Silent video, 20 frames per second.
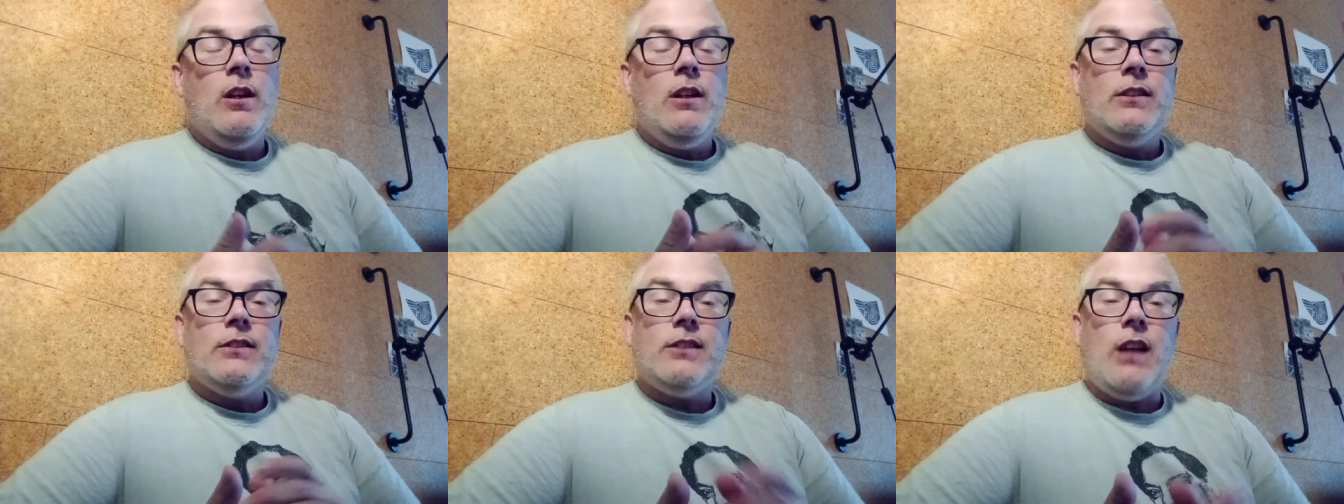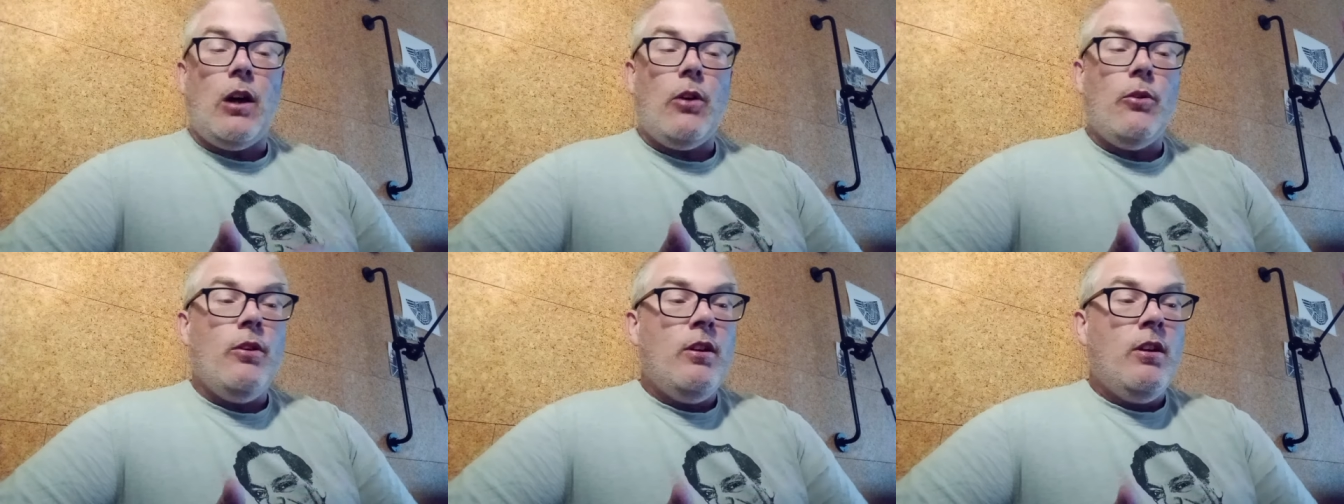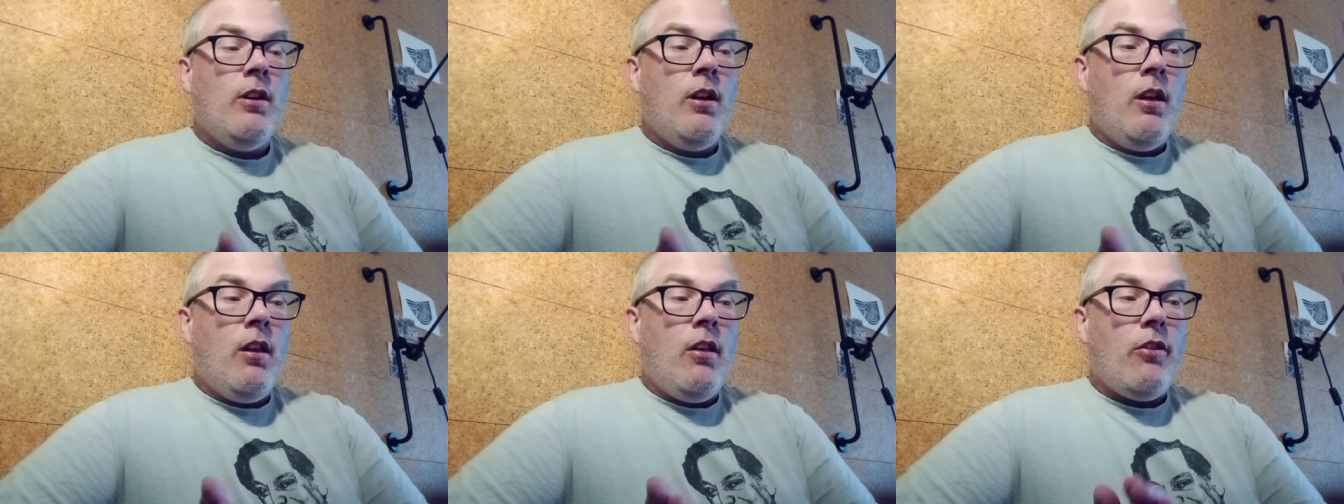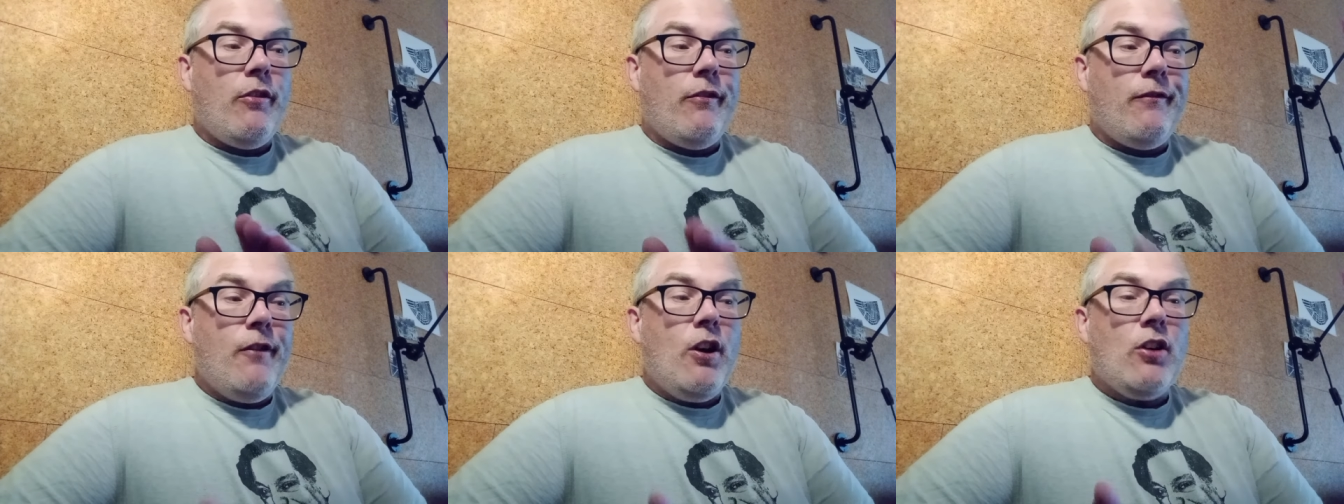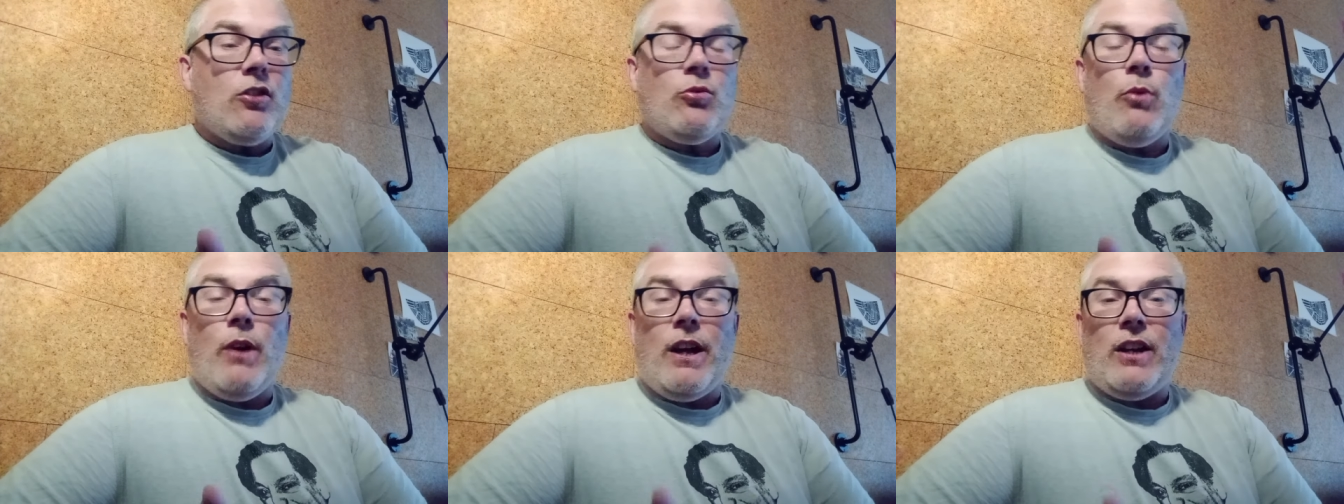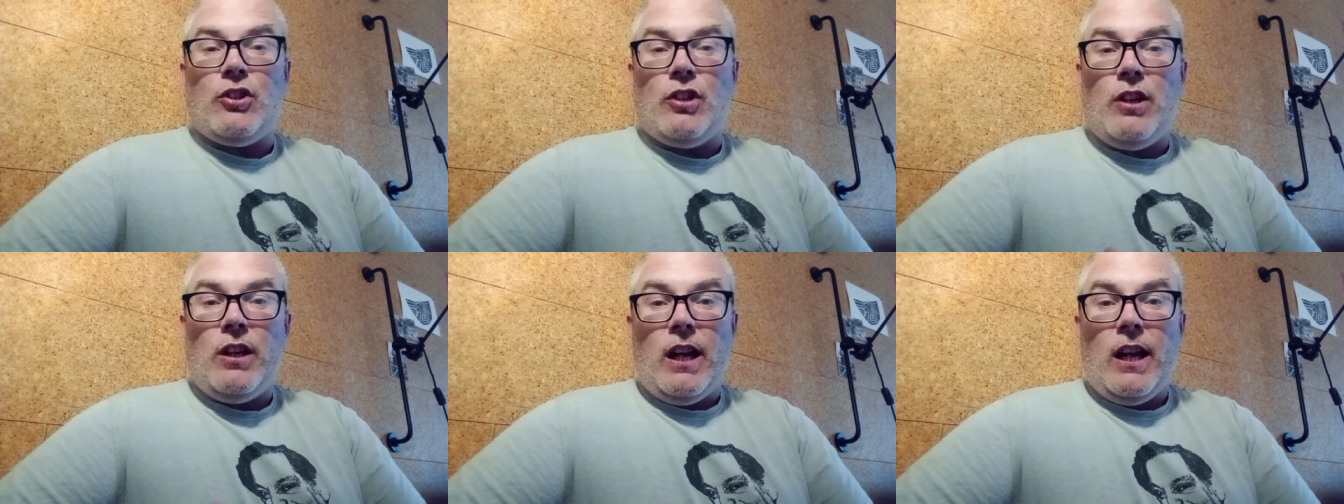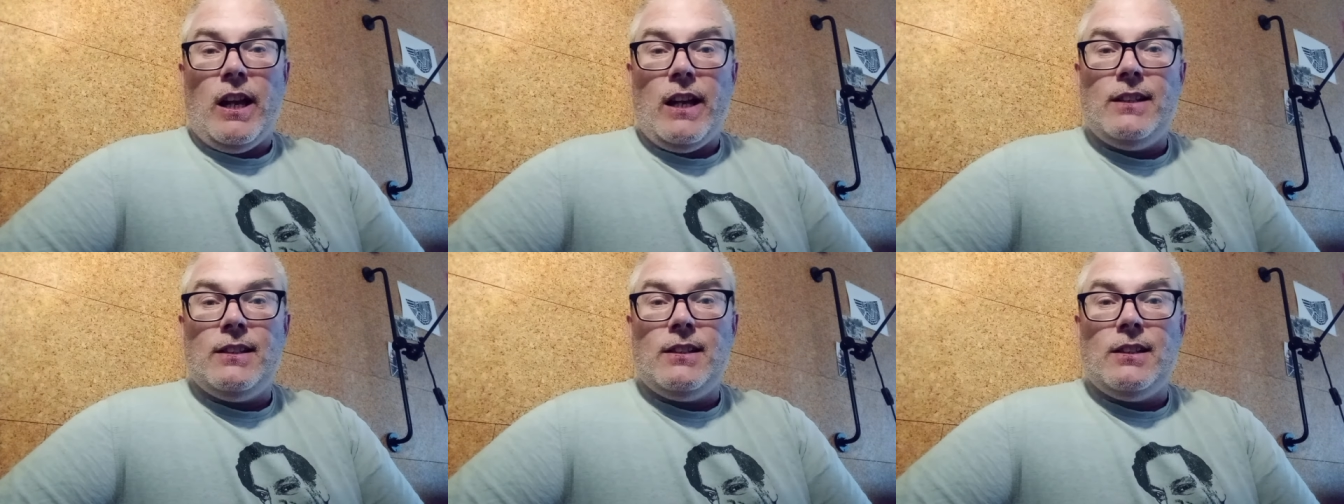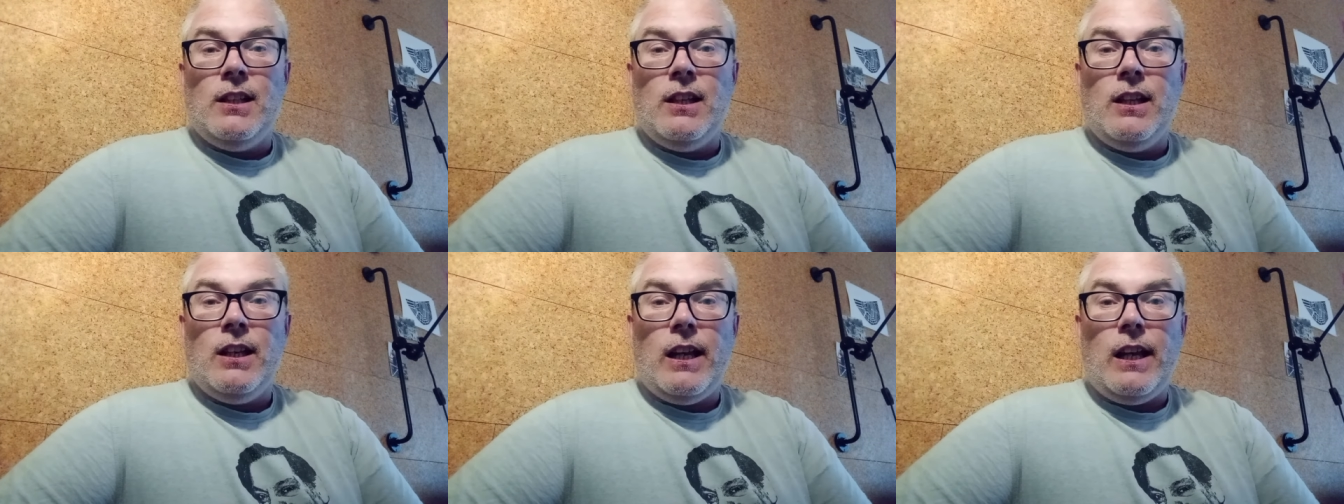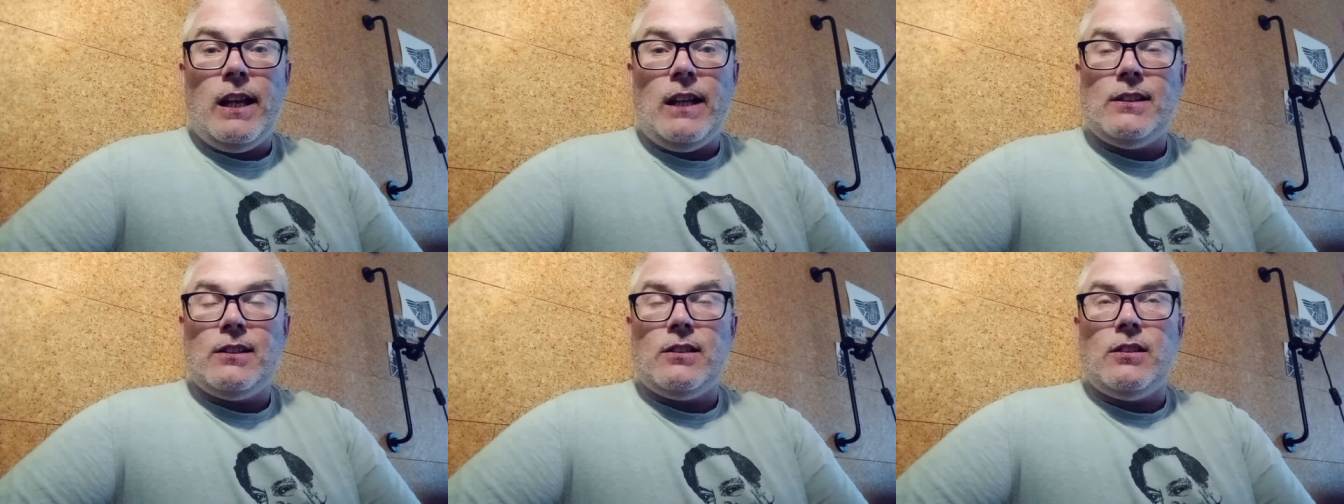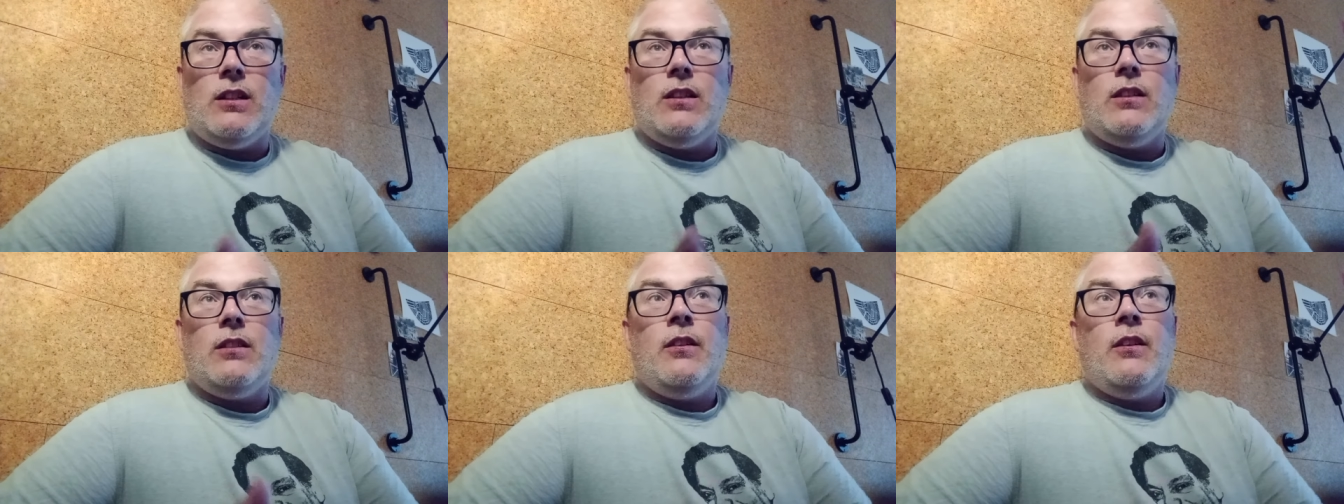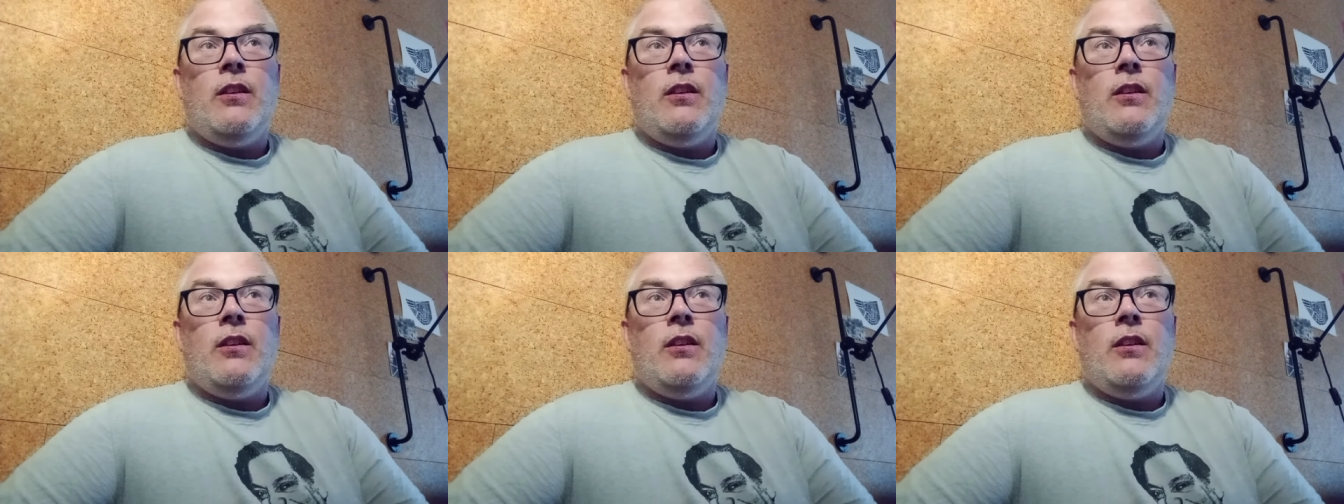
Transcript: So the first question is, is that